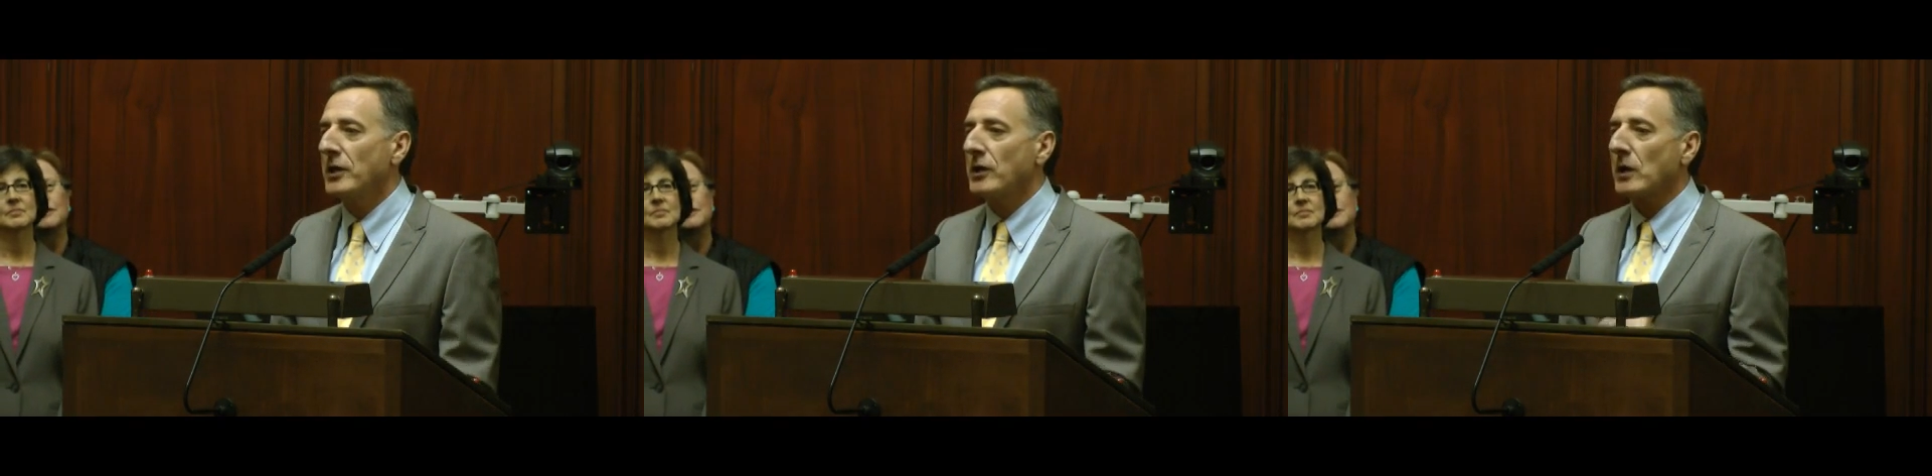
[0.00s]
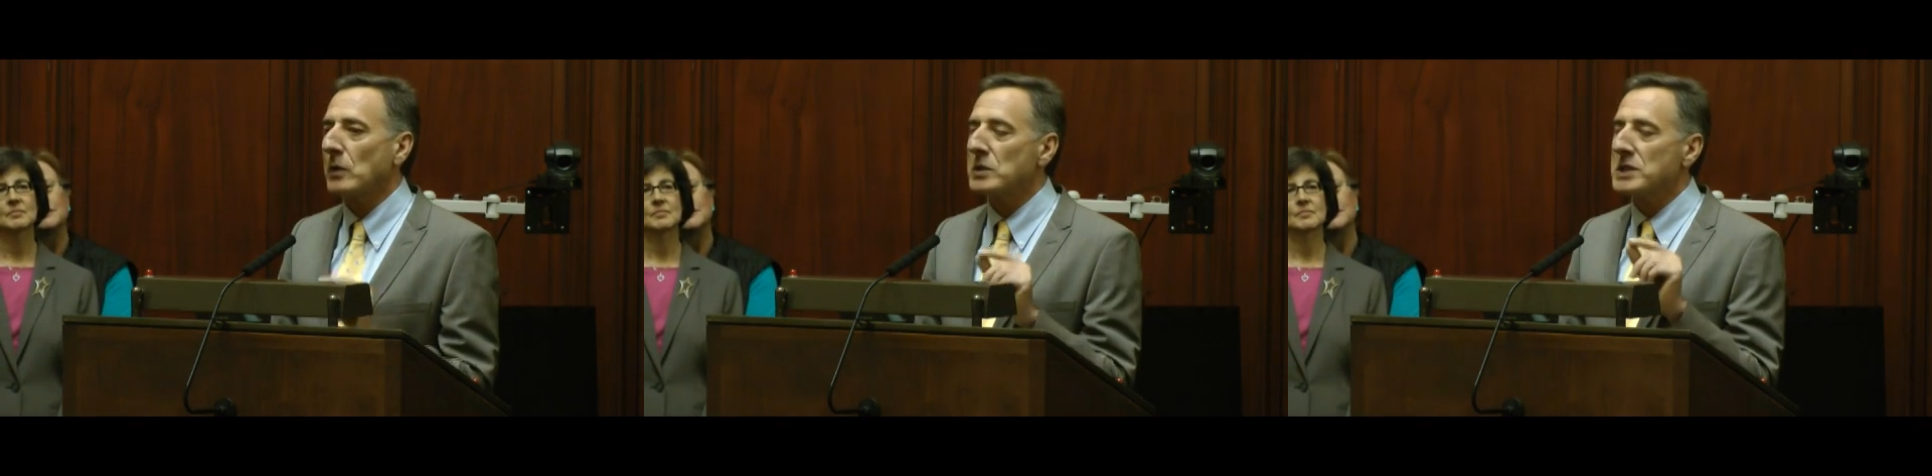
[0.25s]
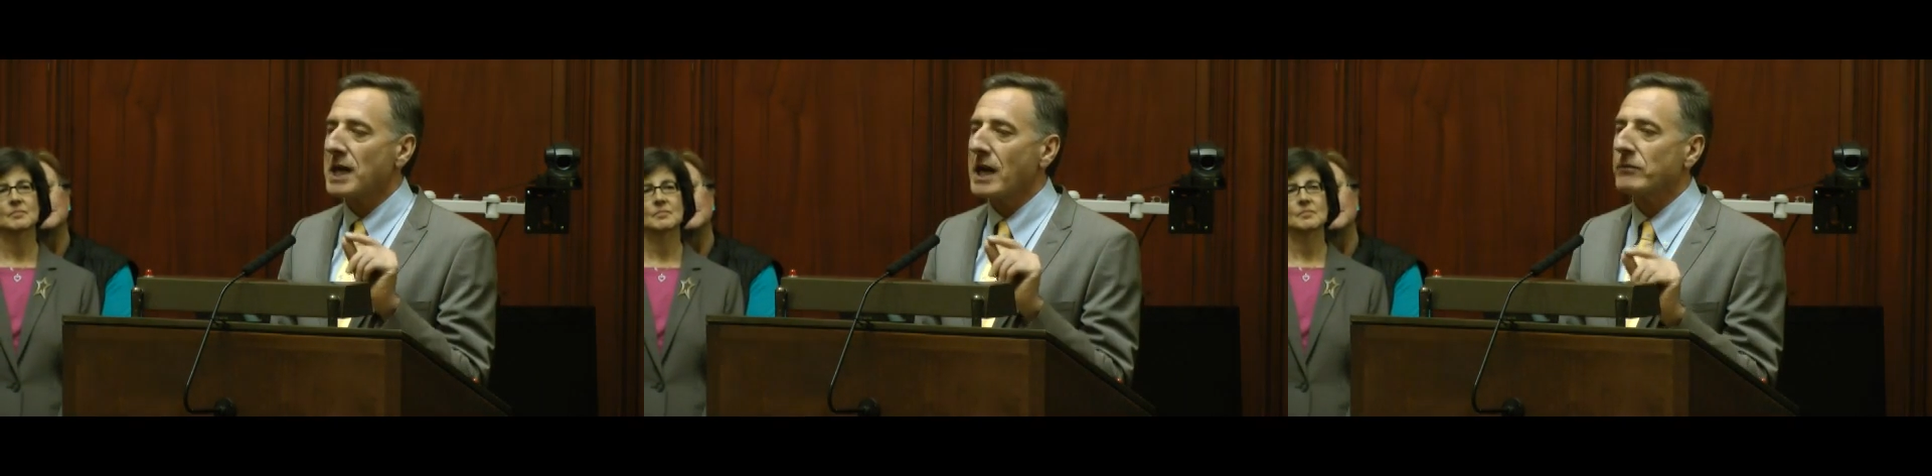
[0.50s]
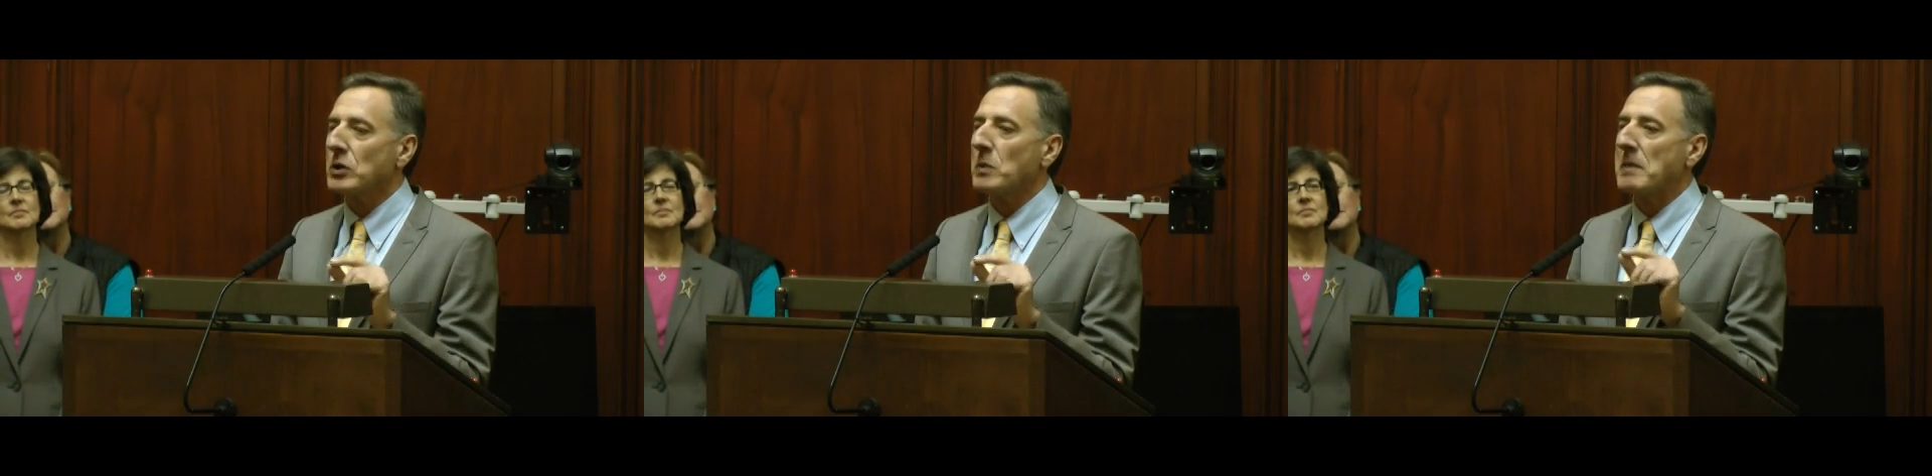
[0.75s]
The other was
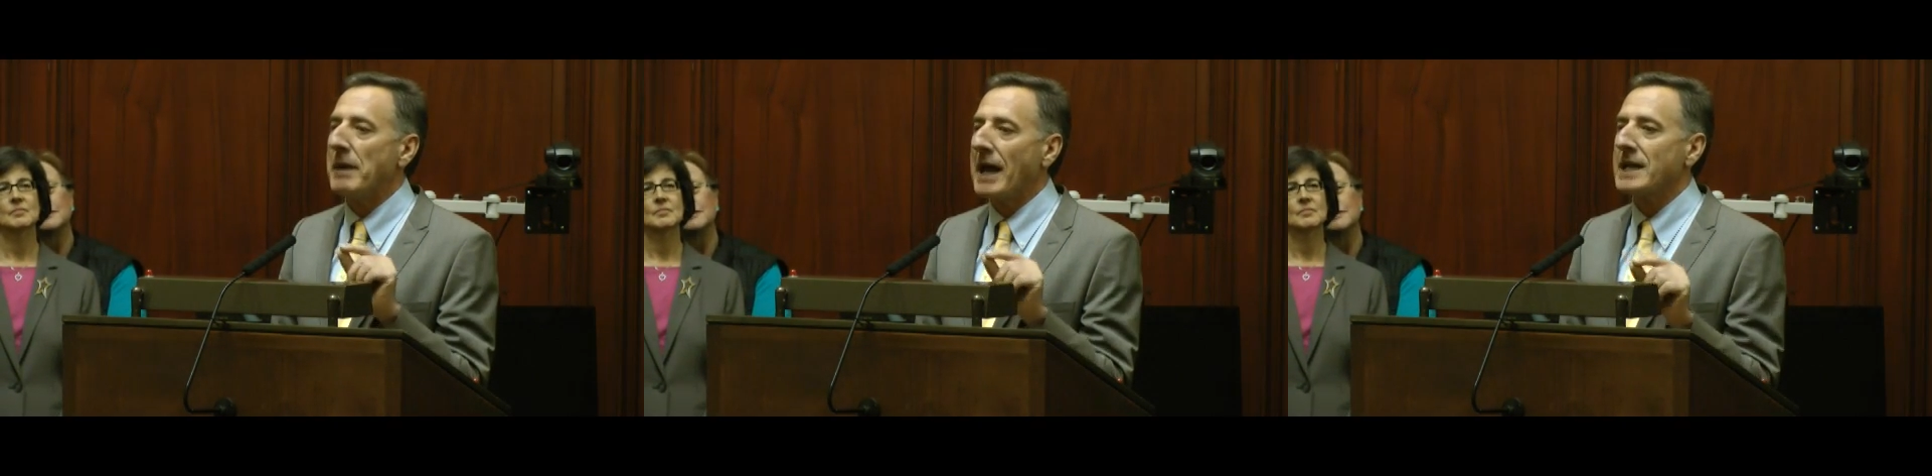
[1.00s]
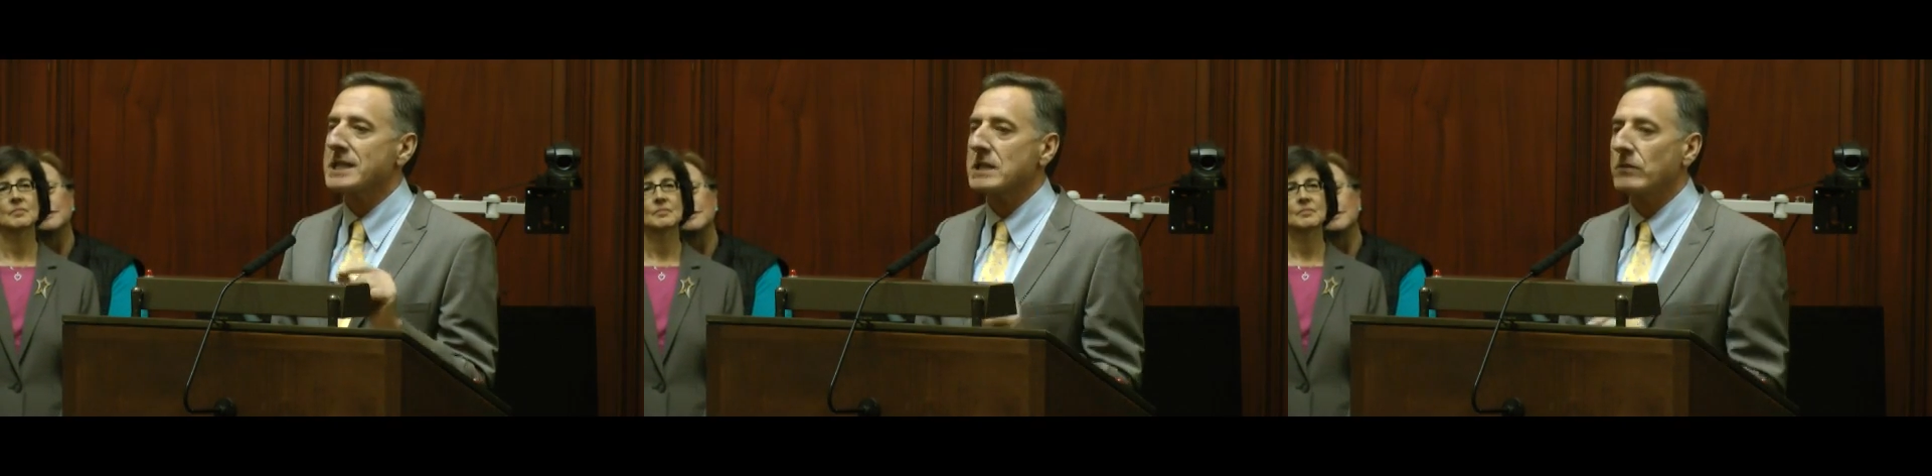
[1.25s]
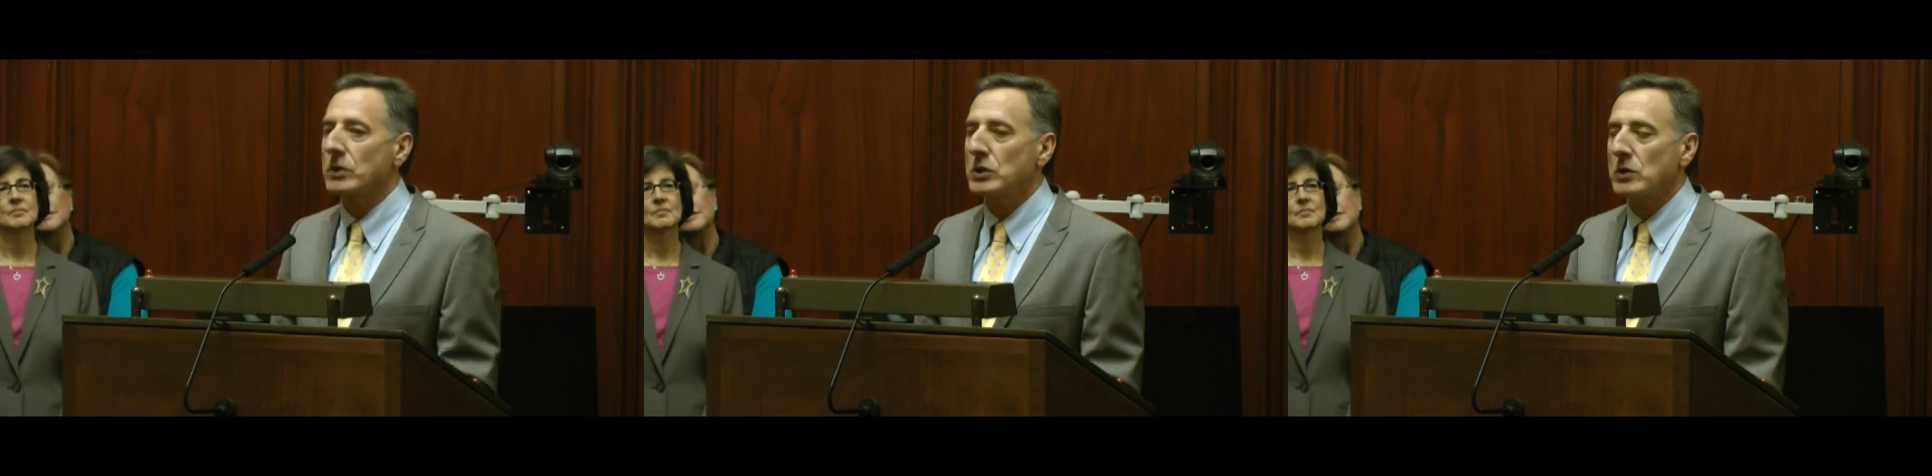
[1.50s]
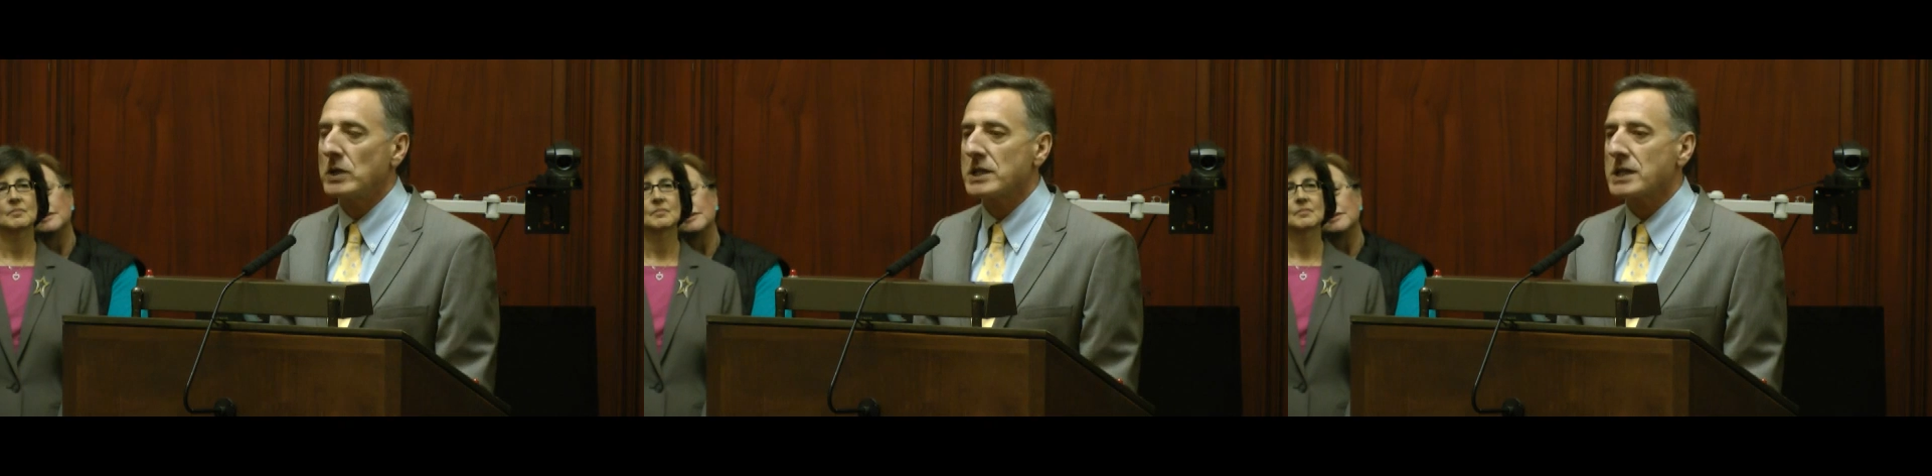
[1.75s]
after we passed civil
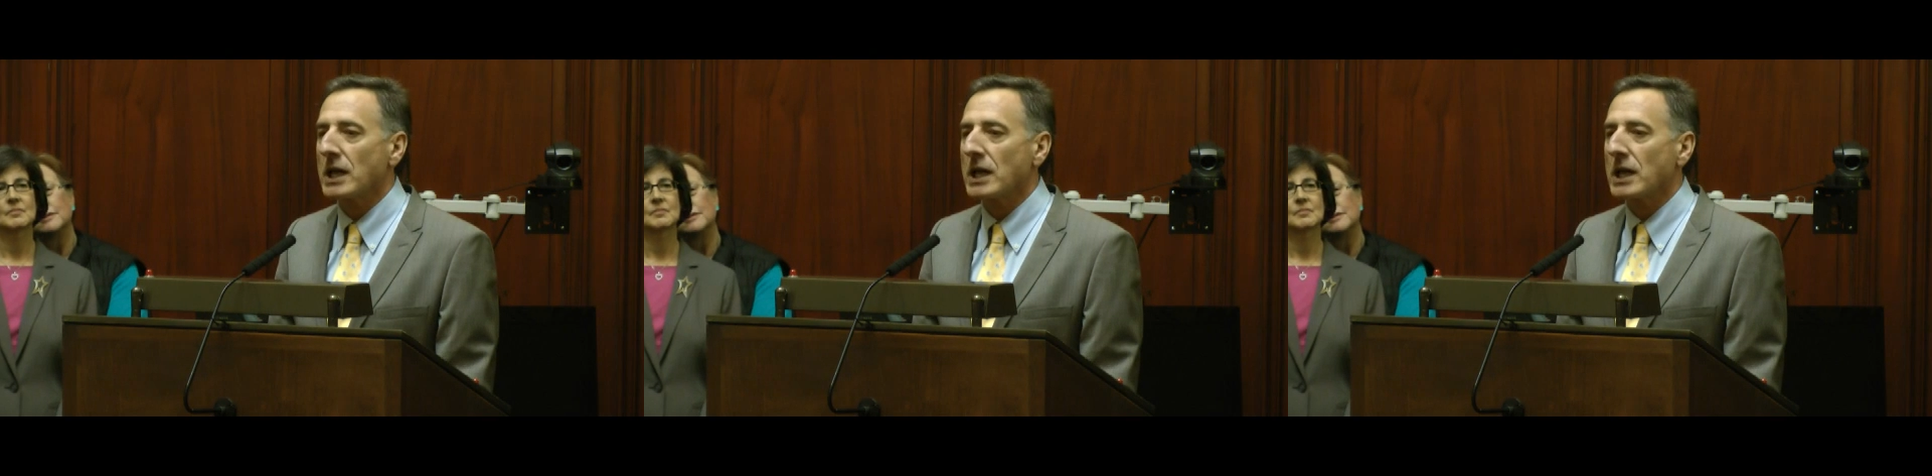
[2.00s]
unions.